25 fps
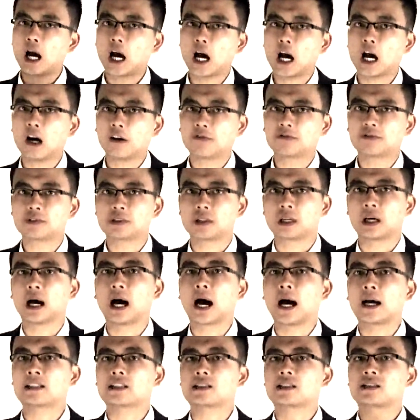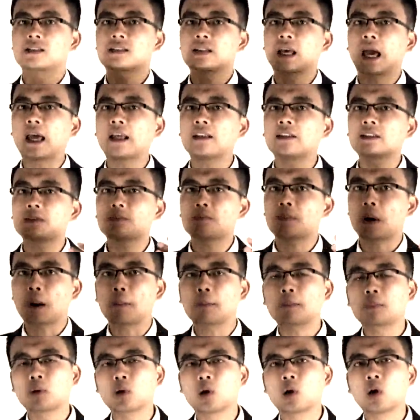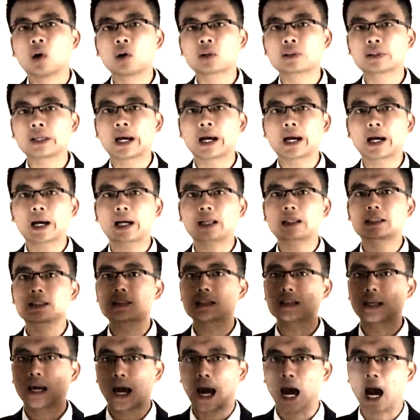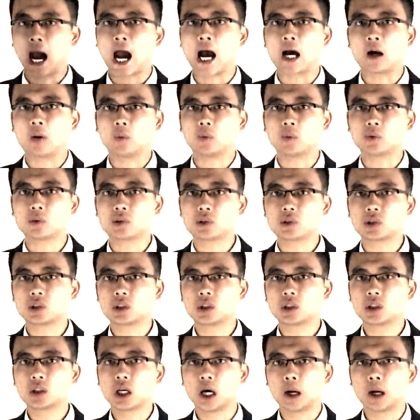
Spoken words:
after I send my product out,